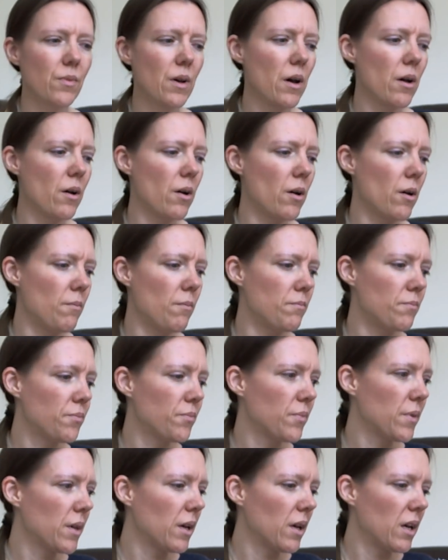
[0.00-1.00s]
I
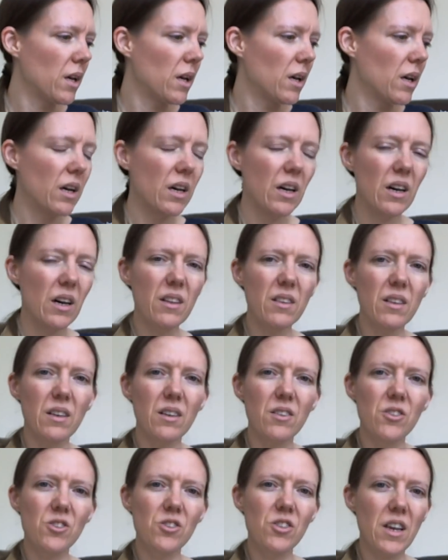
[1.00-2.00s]

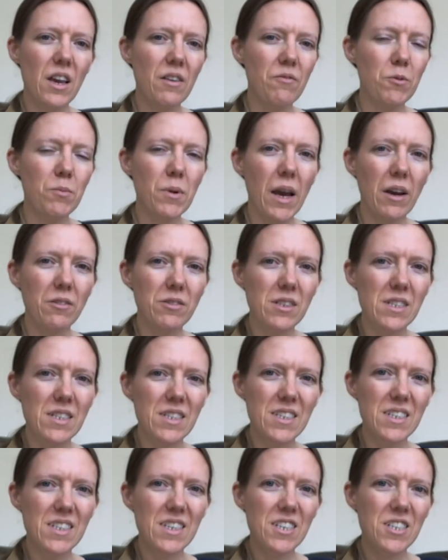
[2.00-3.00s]
think I just gave up counting
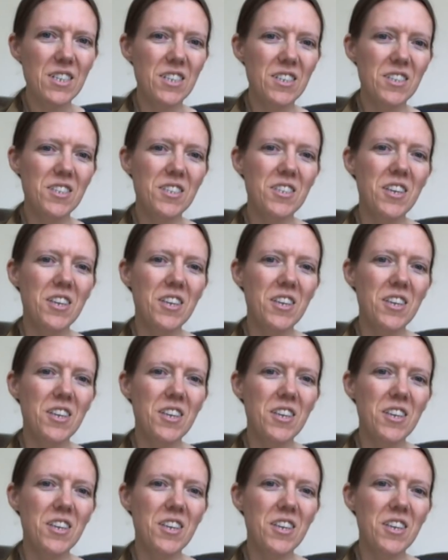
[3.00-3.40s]
stitches.